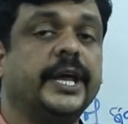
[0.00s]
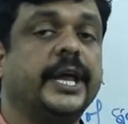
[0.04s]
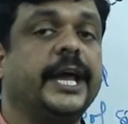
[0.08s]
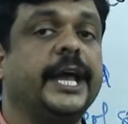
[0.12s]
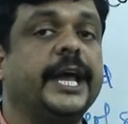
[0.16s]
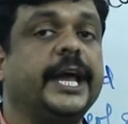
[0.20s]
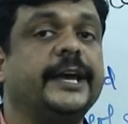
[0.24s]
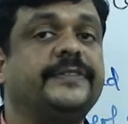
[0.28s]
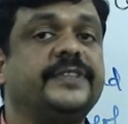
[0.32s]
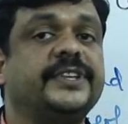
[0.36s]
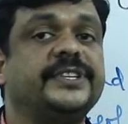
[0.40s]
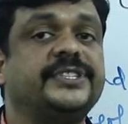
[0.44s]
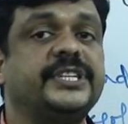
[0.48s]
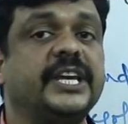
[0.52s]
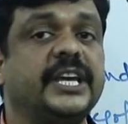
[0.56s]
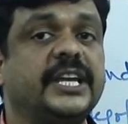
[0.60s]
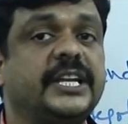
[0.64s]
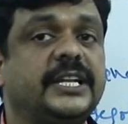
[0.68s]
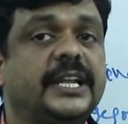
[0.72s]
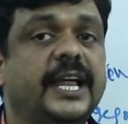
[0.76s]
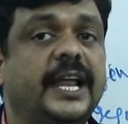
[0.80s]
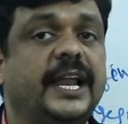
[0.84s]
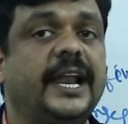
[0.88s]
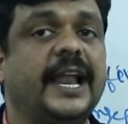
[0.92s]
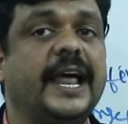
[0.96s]
if the
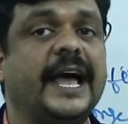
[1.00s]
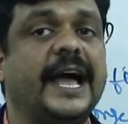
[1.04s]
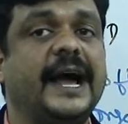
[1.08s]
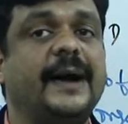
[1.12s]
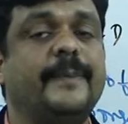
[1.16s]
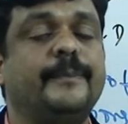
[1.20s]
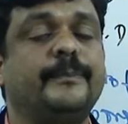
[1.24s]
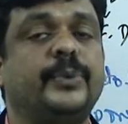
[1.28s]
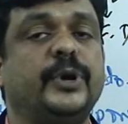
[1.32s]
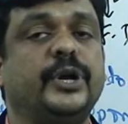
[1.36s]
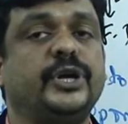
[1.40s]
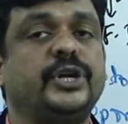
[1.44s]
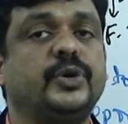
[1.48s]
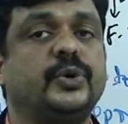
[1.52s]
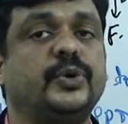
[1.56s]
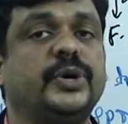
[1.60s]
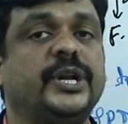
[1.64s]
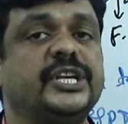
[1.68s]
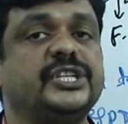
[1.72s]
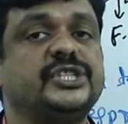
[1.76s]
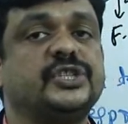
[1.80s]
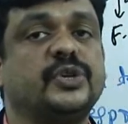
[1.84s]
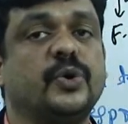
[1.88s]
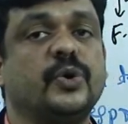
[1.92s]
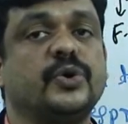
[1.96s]
signal
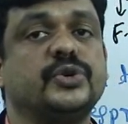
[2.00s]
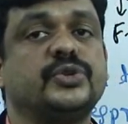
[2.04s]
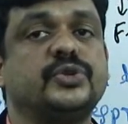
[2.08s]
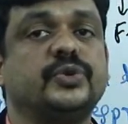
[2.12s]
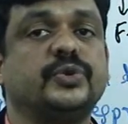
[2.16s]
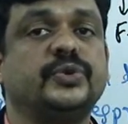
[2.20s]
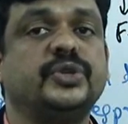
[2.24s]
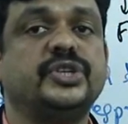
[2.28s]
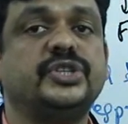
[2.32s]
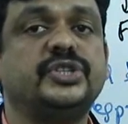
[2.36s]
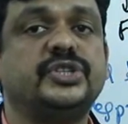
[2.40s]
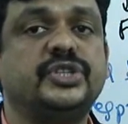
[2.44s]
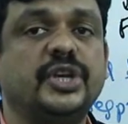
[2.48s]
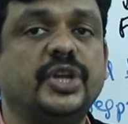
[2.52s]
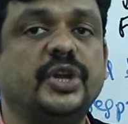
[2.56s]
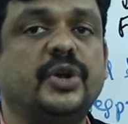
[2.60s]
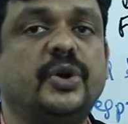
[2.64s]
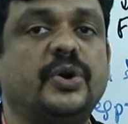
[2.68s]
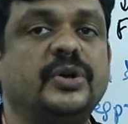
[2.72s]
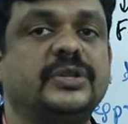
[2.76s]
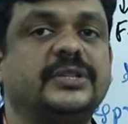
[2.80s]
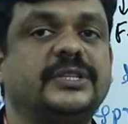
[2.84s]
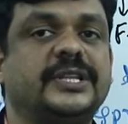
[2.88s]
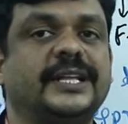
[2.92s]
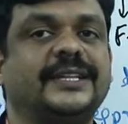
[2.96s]
amplitude goes to the
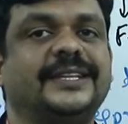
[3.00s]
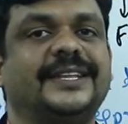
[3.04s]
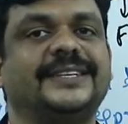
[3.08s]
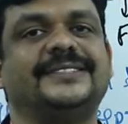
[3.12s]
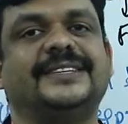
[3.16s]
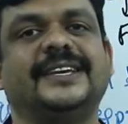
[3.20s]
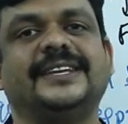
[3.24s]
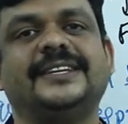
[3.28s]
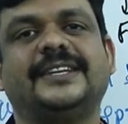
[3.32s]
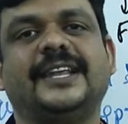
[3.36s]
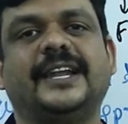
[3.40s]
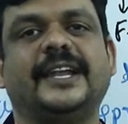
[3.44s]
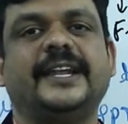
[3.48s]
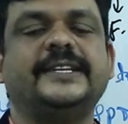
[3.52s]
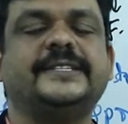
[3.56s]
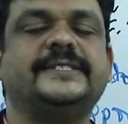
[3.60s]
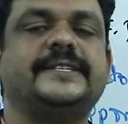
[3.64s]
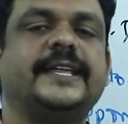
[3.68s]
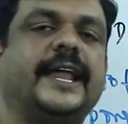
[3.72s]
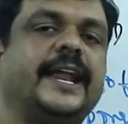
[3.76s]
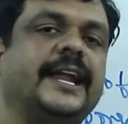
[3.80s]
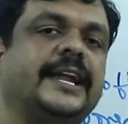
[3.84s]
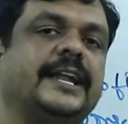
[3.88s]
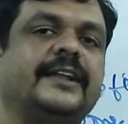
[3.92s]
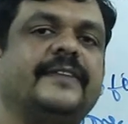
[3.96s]
0, then the signal is
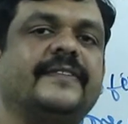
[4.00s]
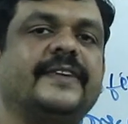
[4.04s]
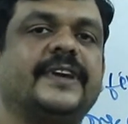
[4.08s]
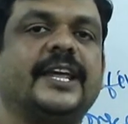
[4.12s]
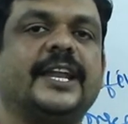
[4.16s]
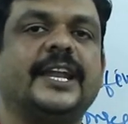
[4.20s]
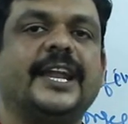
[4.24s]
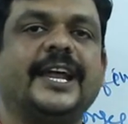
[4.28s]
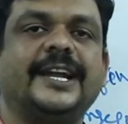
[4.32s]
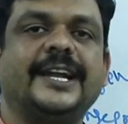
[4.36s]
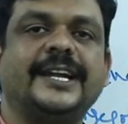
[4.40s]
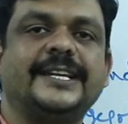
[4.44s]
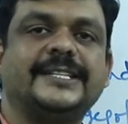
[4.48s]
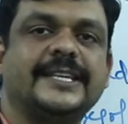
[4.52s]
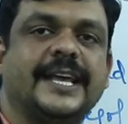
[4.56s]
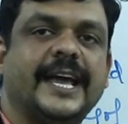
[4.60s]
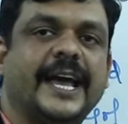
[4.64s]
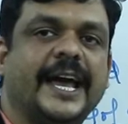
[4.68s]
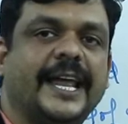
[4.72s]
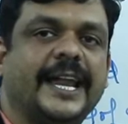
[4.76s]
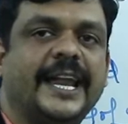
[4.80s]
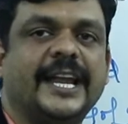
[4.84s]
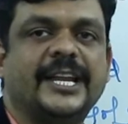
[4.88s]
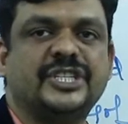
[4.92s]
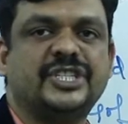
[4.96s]
directly, we can write it's an
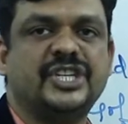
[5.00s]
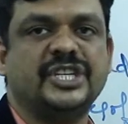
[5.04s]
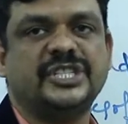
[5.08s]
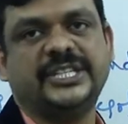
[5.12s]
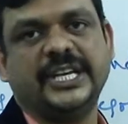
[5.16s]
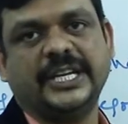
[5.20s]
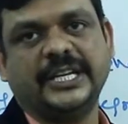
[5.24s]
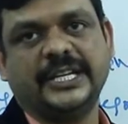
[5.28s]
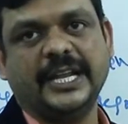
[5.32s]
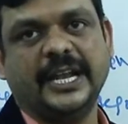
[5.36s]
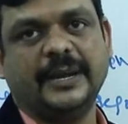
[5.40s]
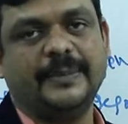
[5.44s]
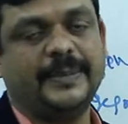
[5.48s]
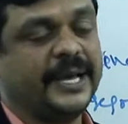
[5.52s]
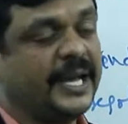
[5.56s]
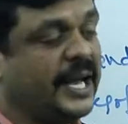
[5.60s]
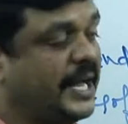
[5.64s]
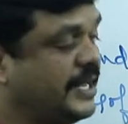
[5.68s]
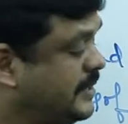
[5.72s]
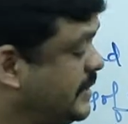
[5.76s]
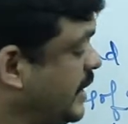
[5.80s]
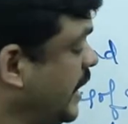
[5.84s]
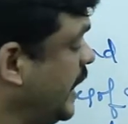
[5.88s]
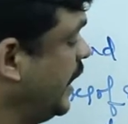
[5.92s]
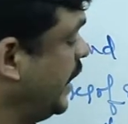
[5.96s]
energy signal
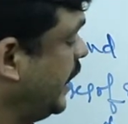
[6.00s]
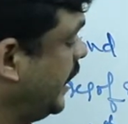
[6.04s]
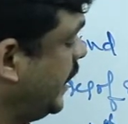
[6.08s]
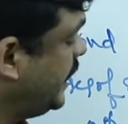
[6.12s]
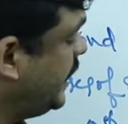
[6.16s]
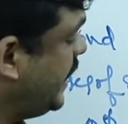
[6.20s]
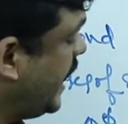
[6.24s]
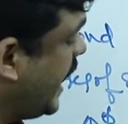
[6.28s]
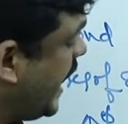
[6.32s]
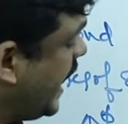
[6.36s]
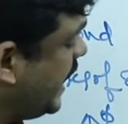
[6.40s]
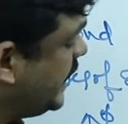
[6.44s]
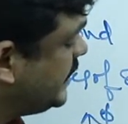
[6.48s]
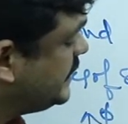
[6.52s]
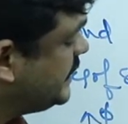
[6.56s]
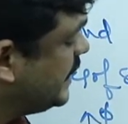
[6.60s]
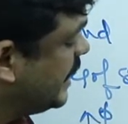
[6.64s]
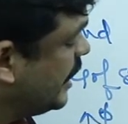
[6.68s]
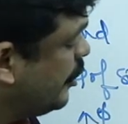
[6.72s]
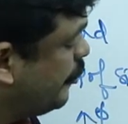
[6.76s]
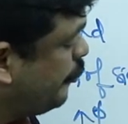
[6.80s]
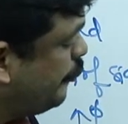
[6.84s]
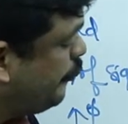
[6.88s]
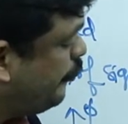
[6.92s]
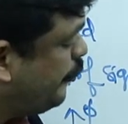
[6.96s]
because it has
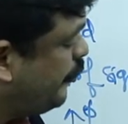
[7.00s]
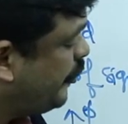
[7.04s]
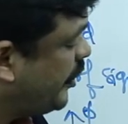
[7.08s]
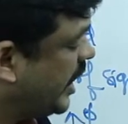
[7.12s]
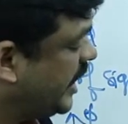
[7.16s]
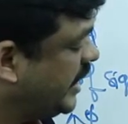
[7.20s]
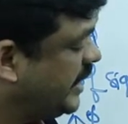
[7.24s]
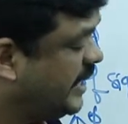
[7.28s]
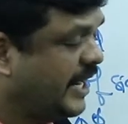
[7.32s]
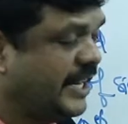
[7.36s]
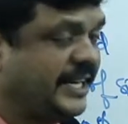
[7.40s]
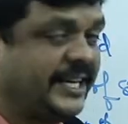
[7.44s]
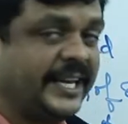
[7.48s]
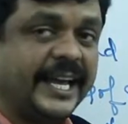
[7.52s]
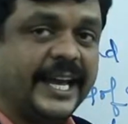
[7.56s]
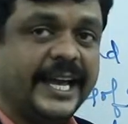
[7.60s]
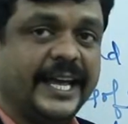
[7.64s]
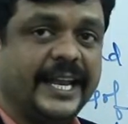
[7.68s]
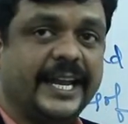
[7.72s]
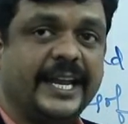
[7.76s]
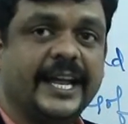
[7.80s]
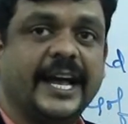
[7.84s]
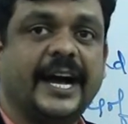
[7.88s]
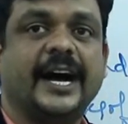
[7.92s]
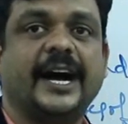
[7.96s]
finite
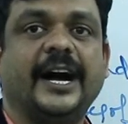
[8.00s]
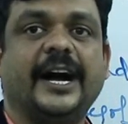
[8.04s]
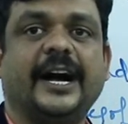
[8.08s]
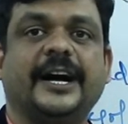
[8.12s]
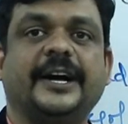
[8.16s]
area.